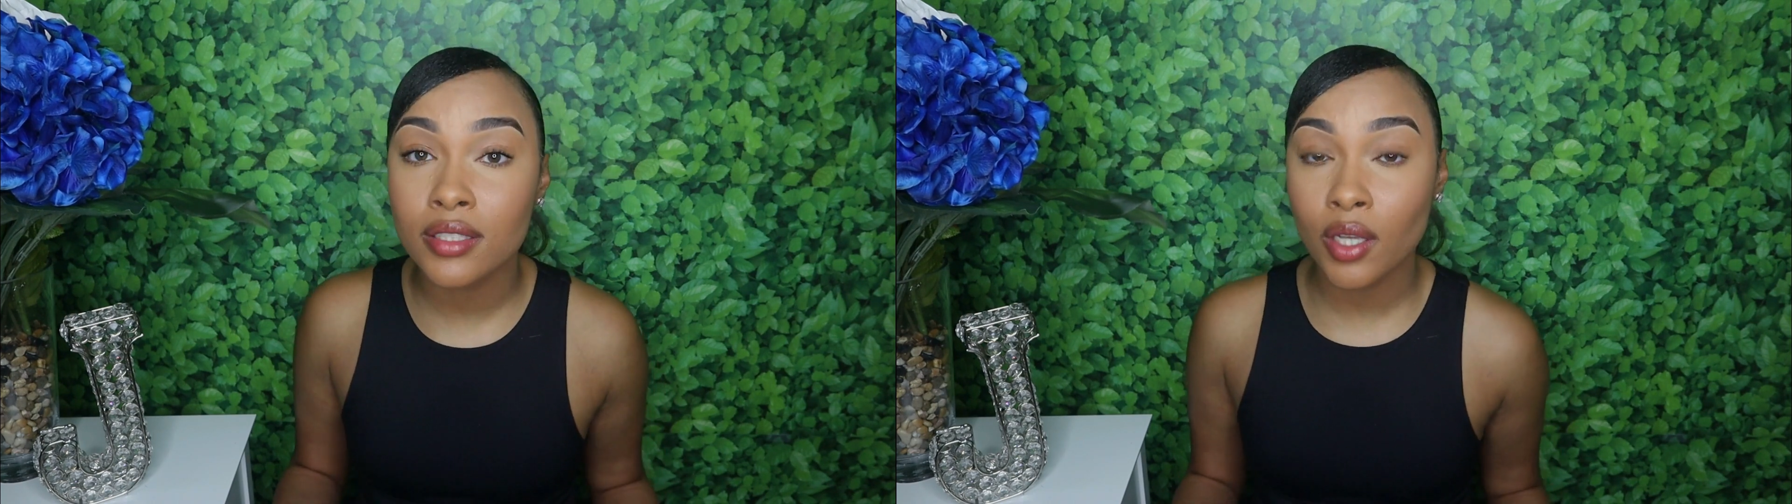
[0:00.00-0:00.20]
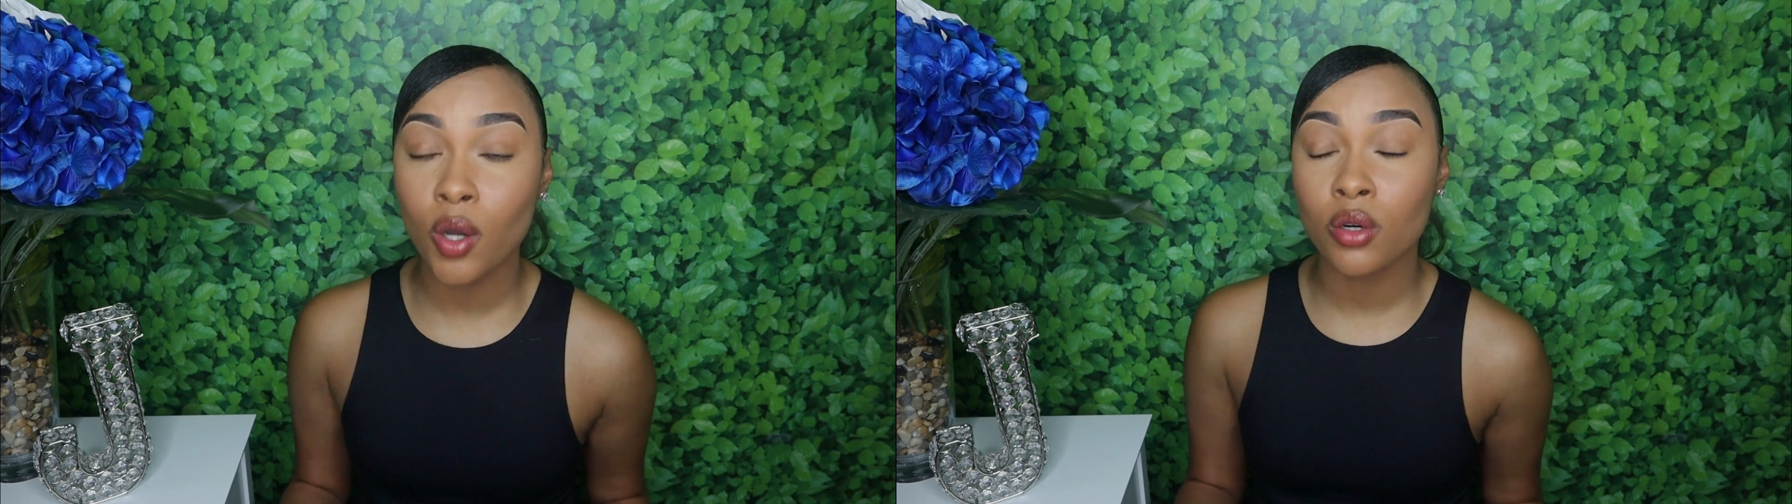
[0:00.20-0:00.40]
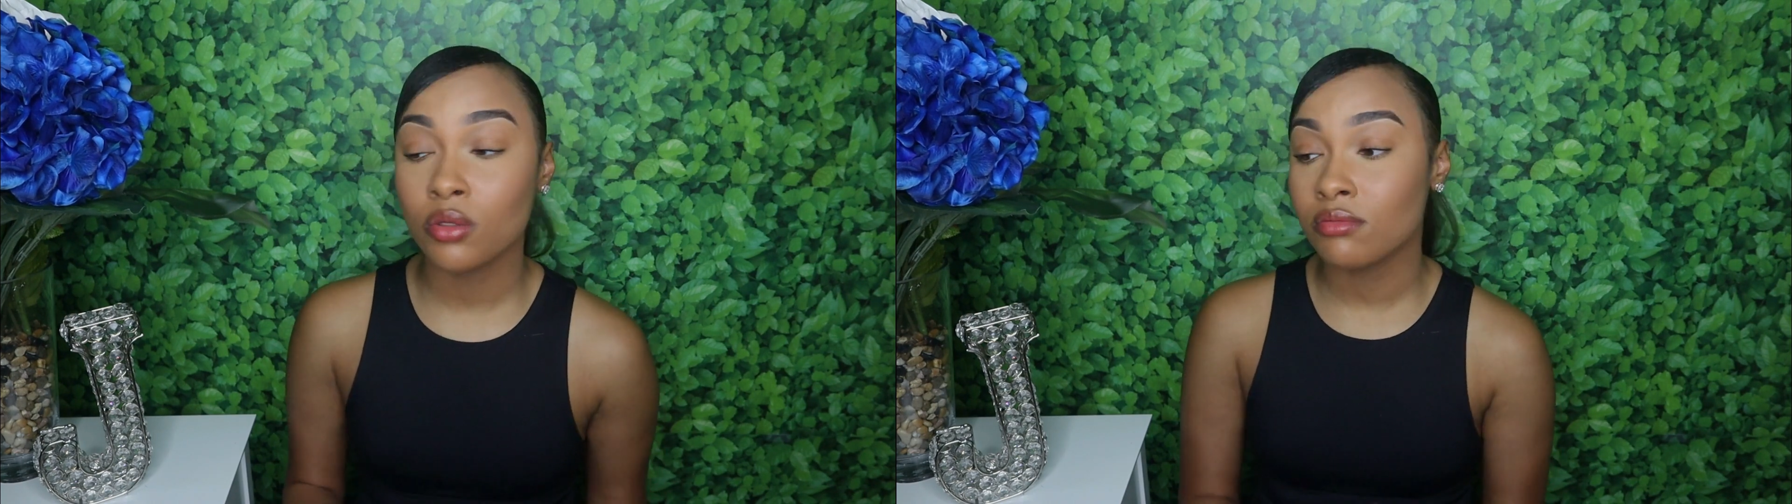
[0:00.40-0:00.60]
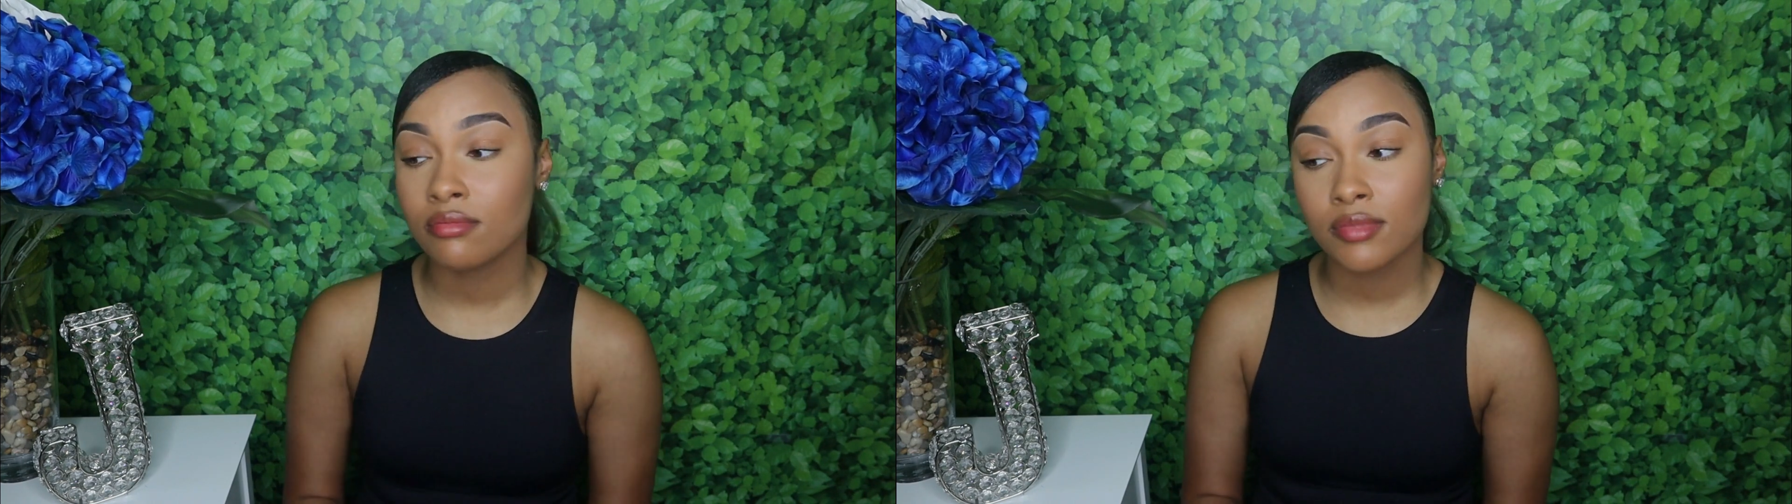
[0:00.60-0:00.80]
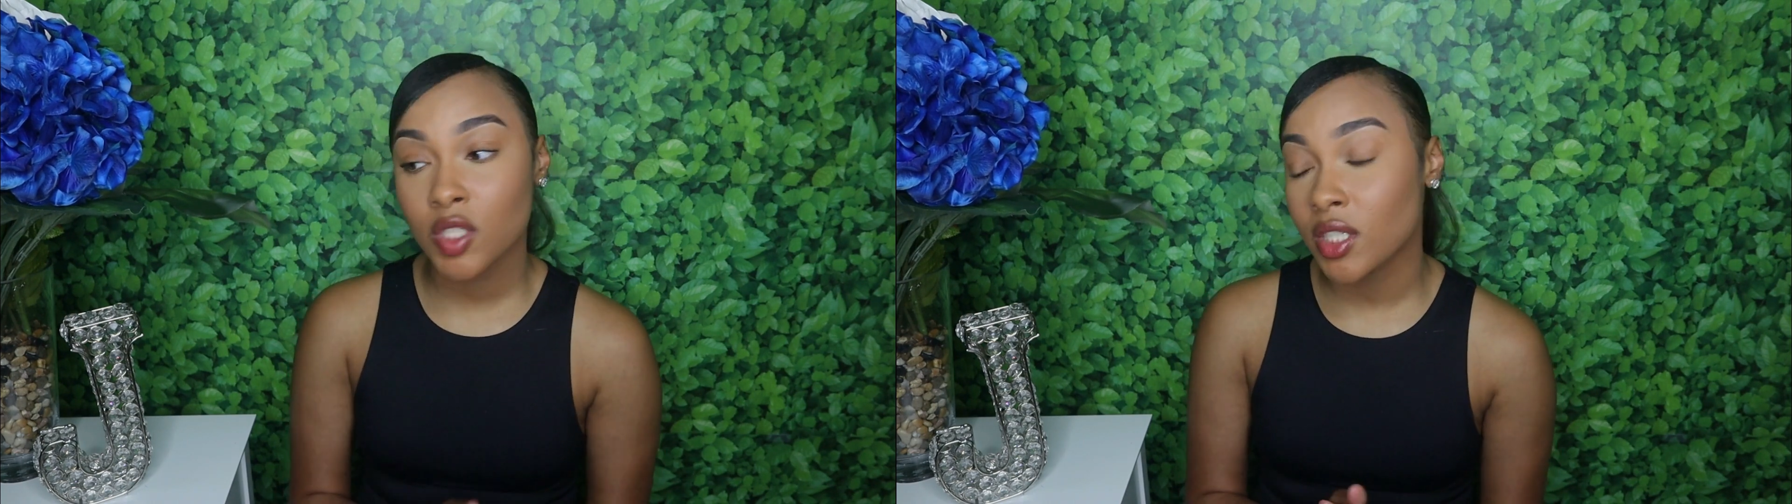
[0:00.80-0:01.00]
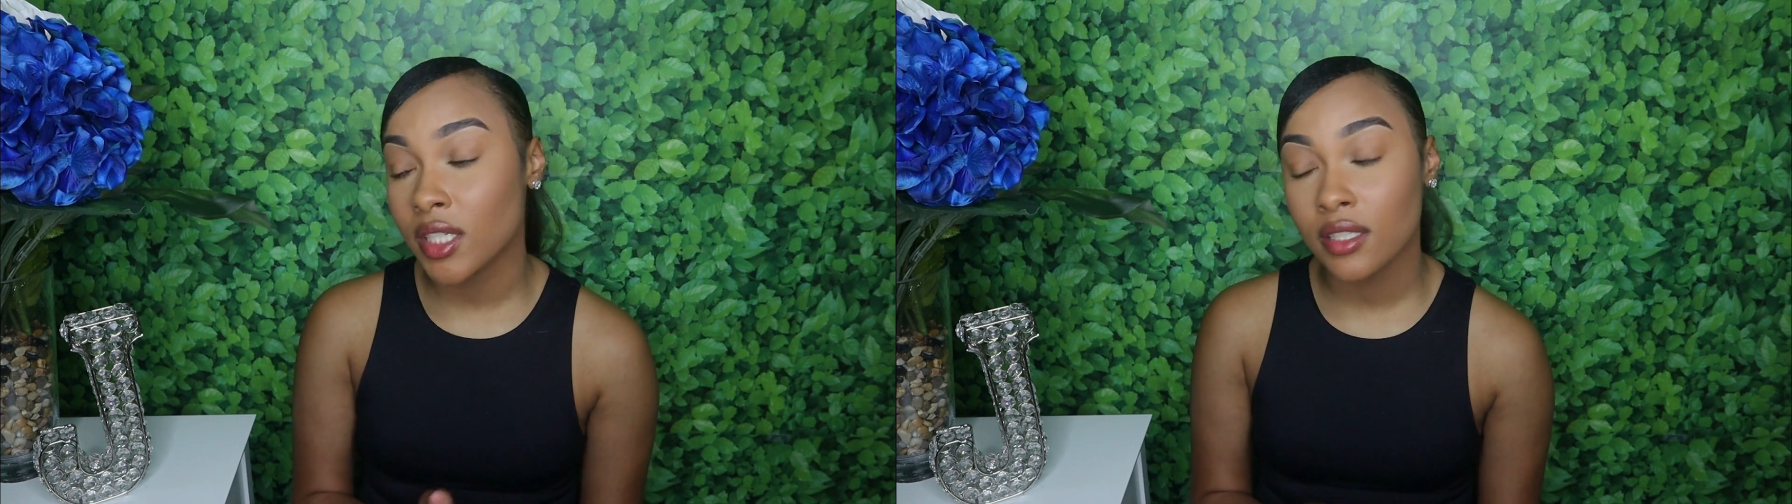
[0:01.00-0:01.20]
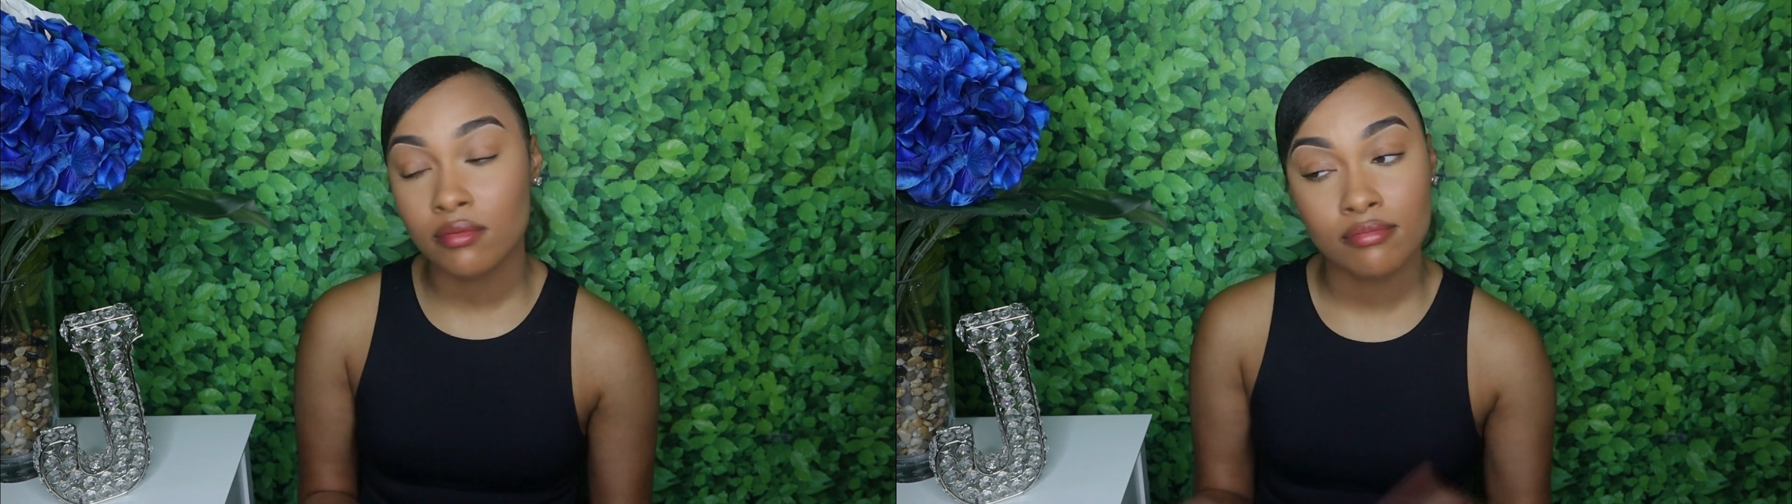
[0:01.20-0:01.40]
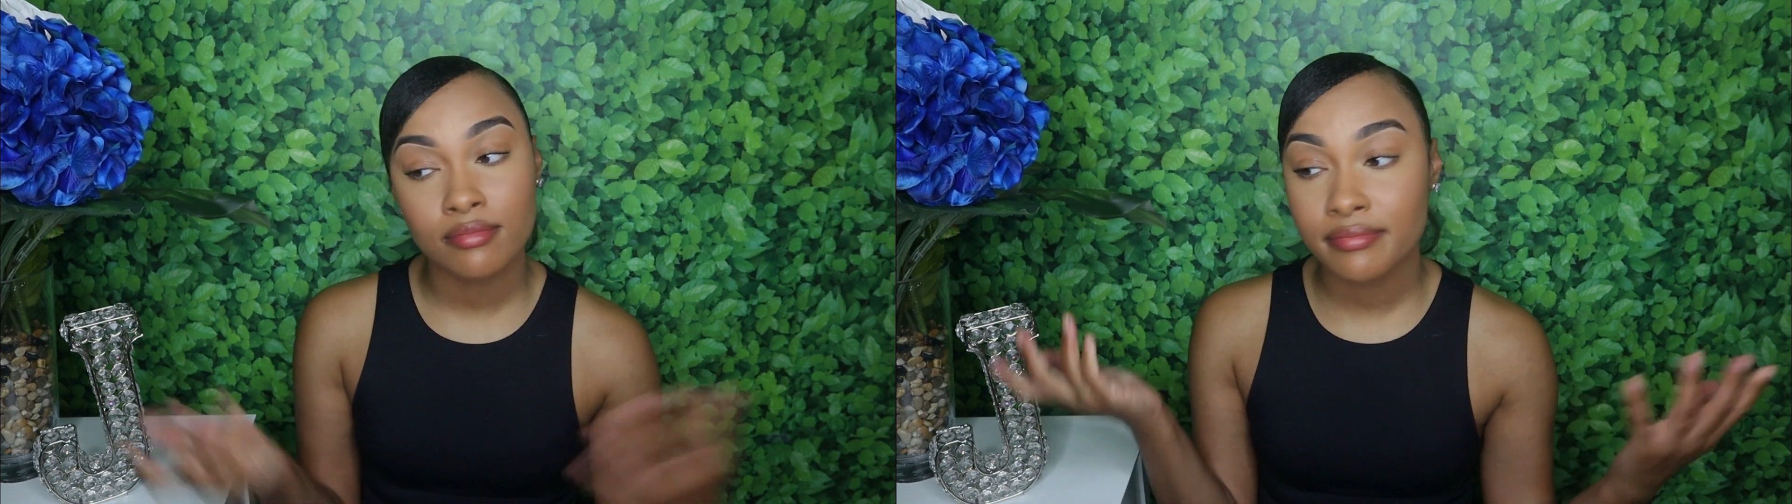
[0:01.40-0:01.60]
so shit.